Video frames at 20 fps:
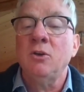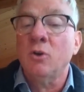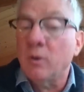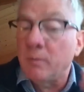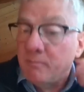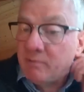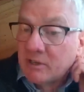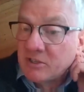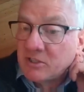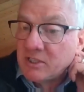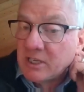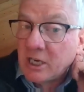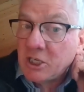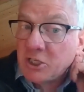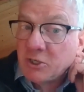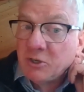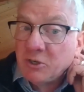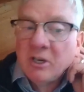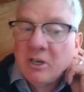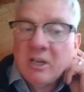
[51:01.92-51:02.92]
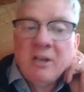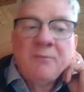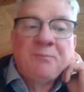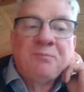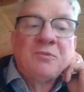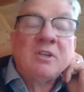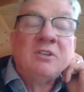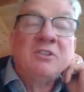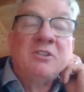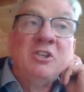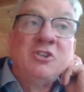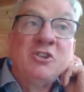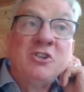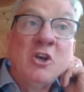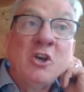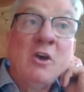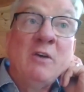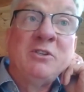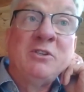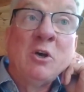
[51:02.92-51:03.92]
your presentation
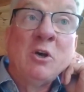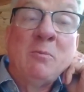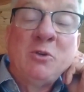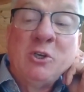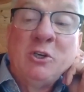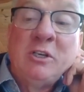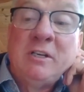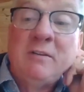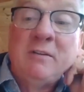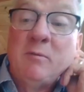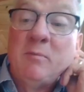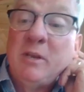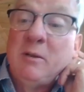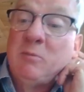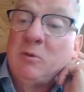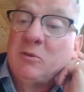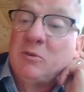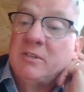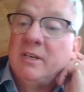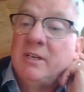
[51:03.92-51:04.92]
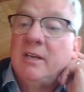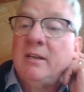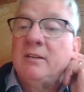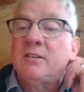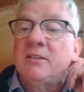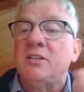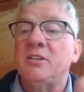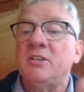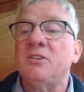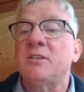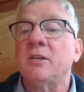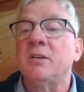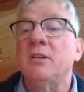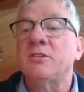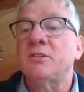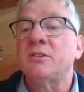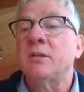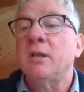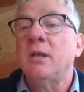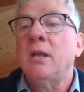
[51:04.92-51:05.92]
deserves the opportunity for people to, to
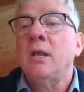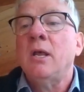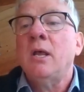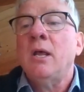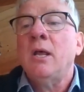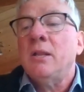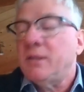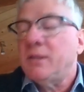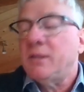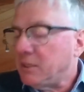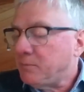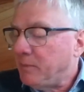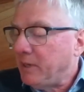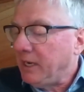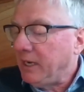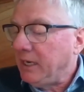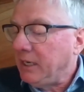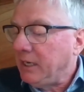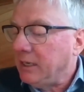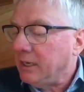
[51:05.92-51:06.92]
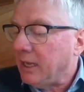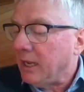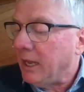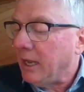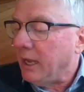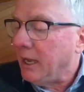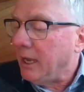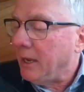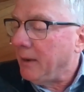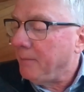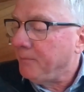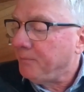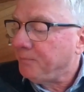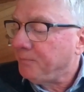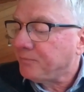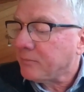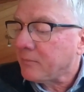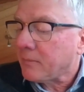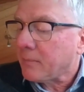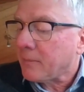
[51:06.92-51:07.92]
discuss. There's been um,